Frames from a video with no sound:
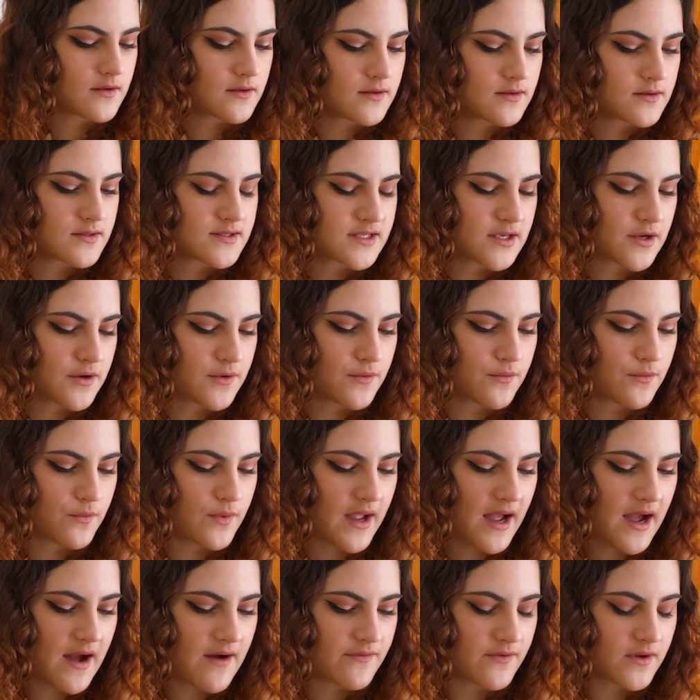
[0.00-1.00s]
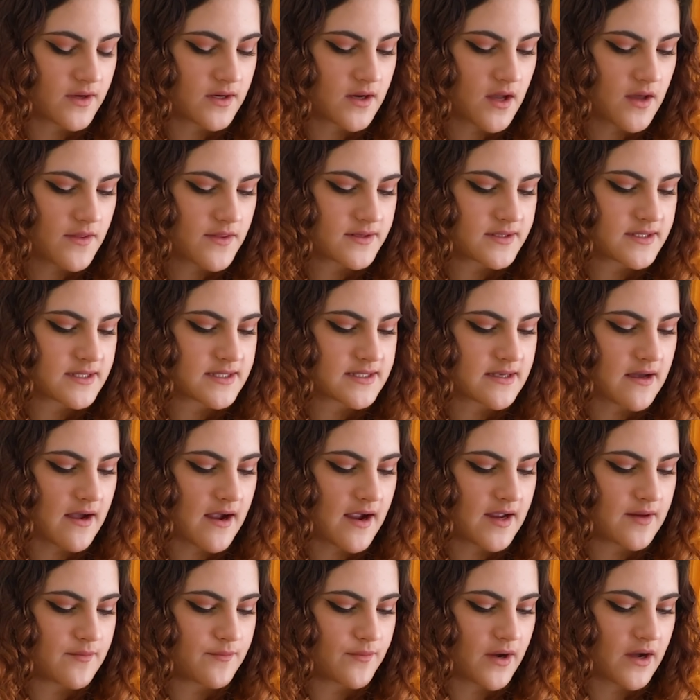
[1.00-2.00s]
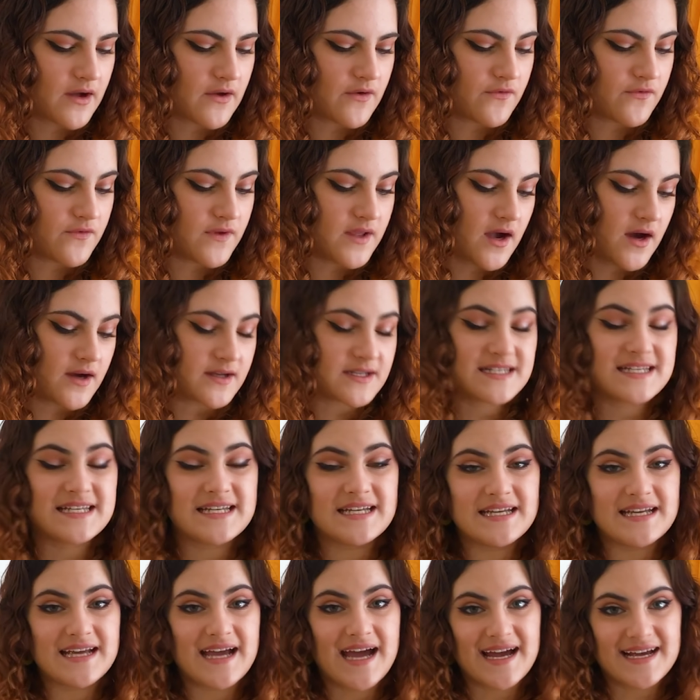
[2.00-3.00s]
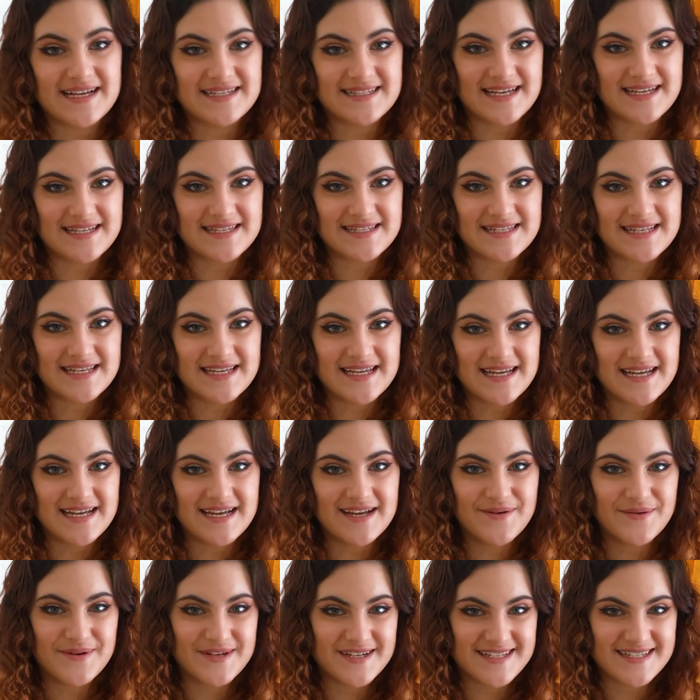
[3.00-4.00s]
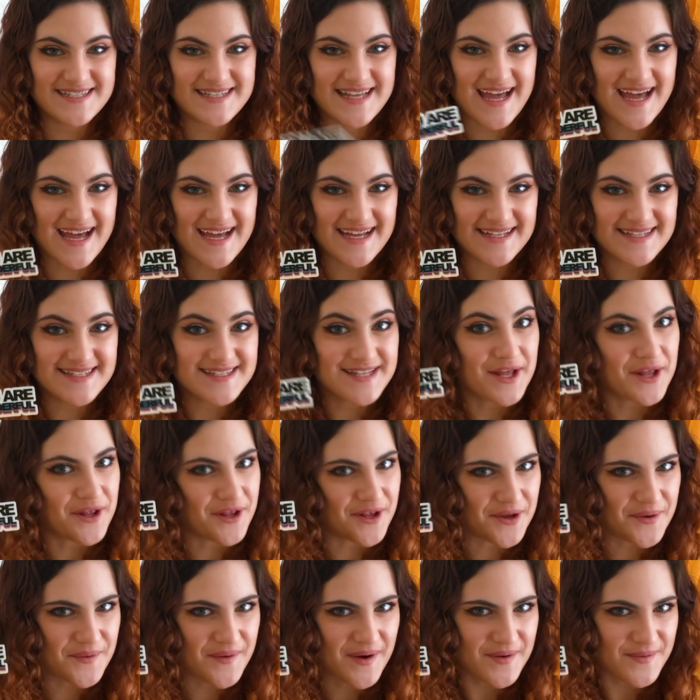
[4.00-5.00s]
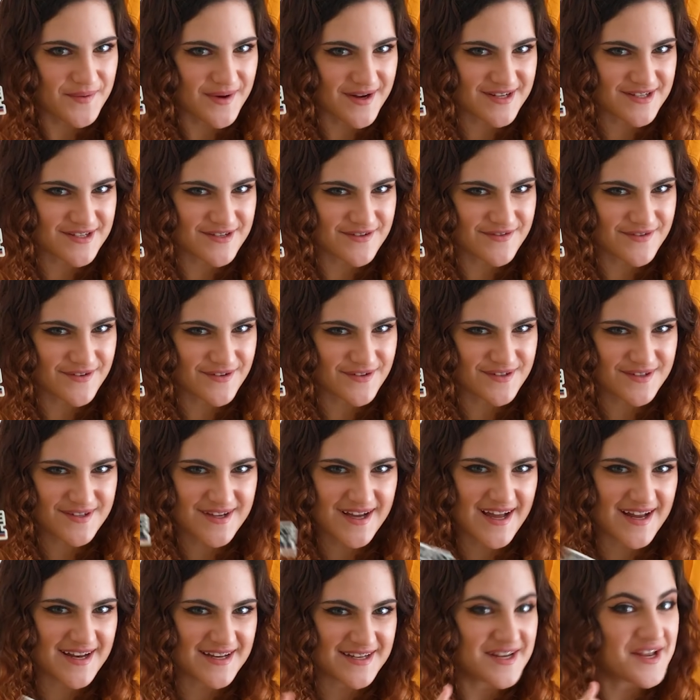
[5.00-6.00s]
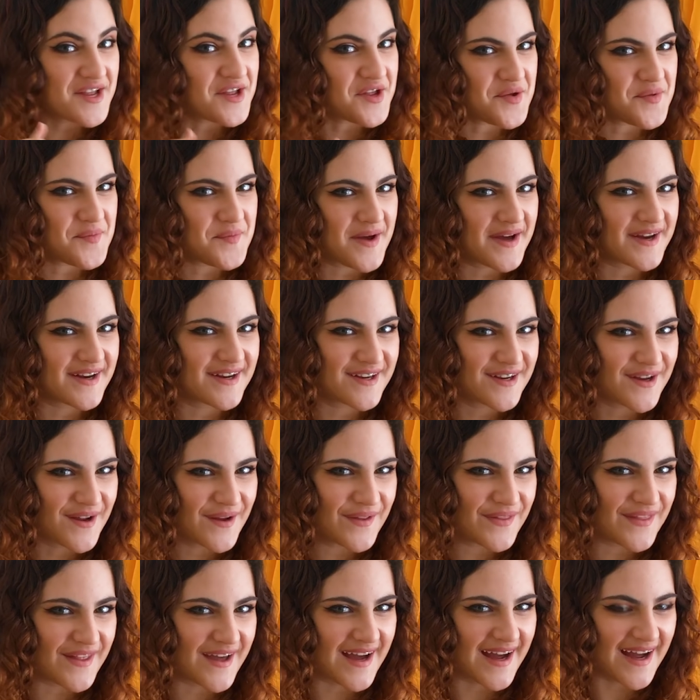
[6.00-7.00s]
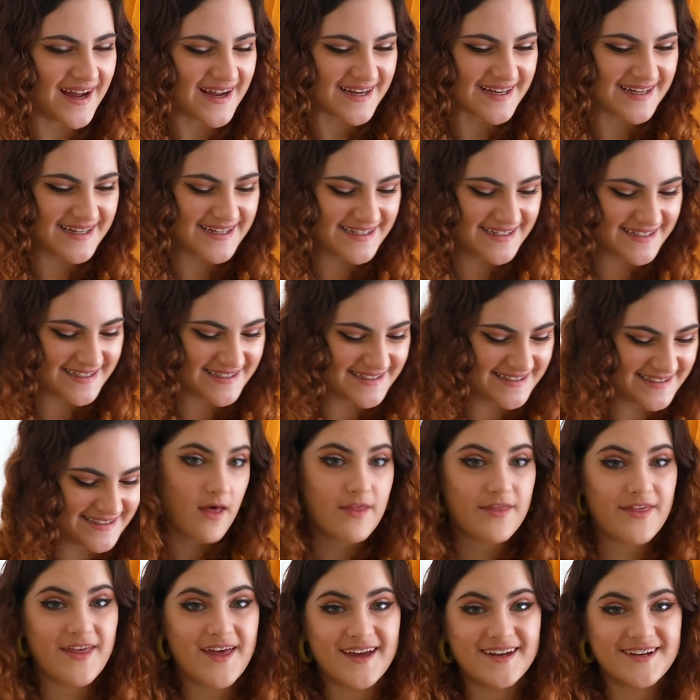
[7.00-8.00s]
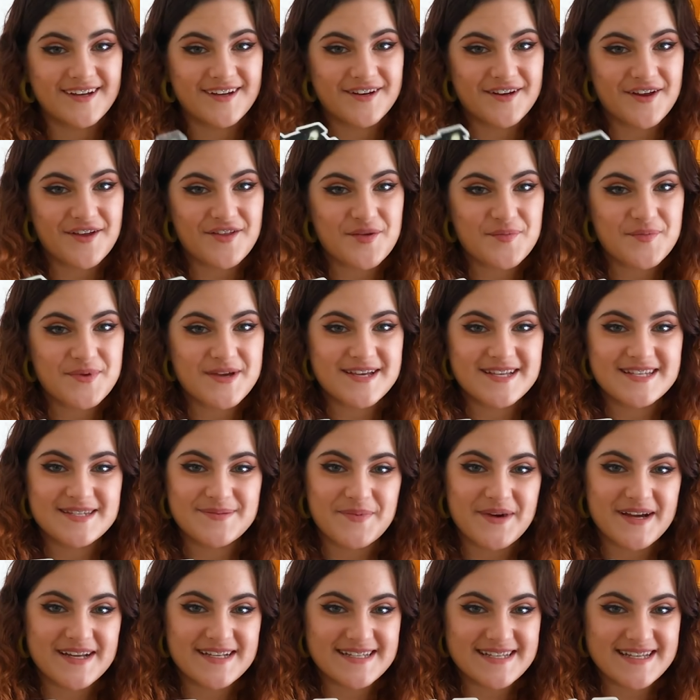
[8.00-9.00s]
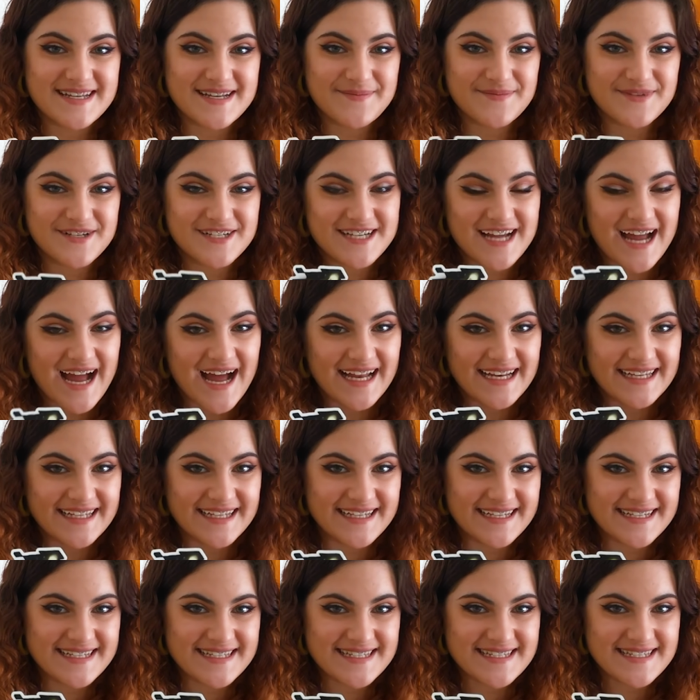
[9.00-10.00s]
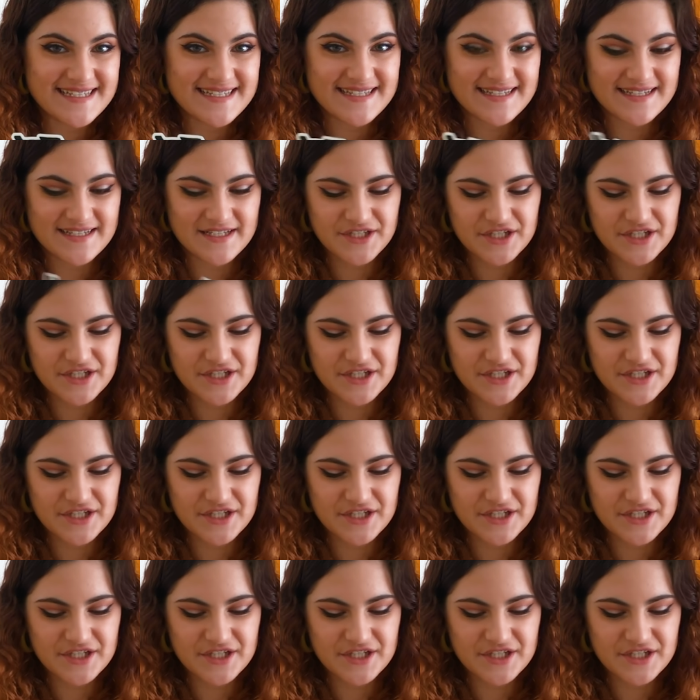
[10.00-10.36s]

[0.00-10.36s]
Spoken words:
So we have another design by VRTXST, which says, "You are wonderful and you better know that." Then another piece by Team Chalice.